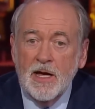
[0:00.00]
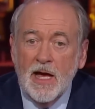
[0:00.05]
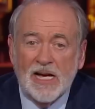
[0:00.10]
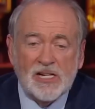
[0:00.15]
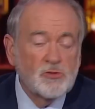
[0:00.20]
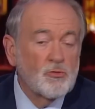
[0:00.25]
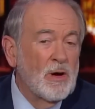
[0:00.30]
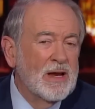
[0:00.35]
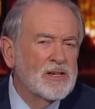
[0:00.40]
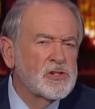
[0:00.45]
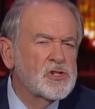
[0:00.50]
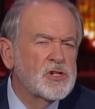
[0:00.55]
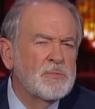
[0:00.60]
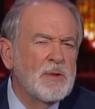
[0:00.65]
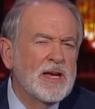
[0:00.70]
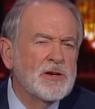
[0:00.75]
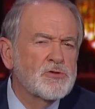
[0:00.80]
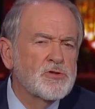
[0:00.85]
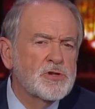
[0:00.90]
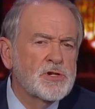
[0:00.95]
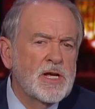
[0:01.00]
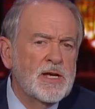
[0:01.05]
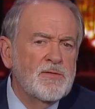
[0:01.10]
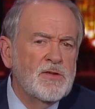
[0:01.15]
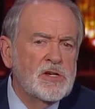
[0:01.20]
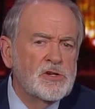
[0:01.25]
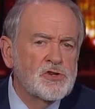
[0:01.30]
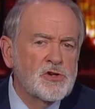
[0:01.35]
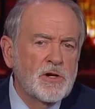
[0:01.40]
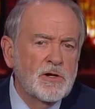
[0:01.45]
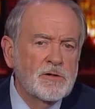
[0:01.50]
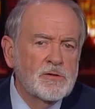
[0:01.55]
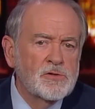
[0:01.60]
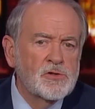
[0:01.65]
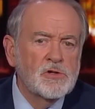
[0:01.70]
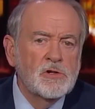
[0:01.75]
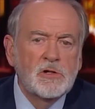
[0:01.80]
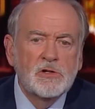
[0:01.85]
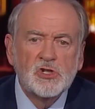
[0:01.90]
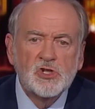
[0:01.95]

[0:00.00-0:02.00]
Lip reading: as well as to major TV shows,